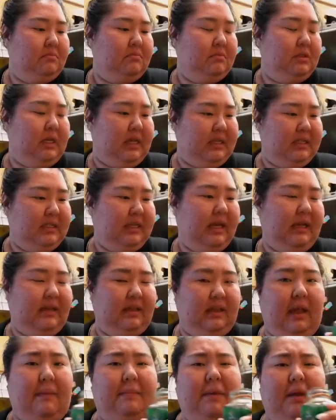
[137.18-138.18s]
Tastes like
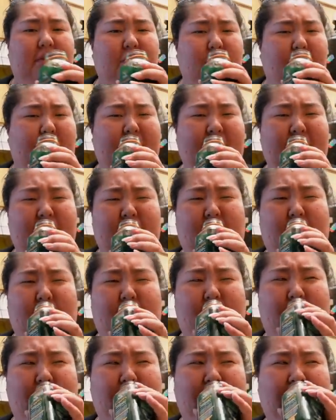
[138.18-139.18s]
lemon.
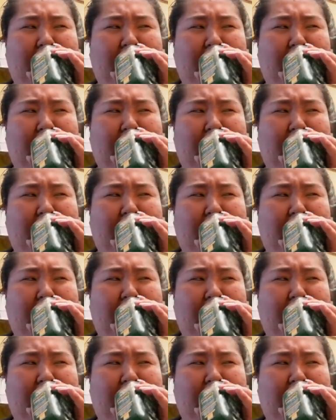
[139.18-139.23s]
Wow!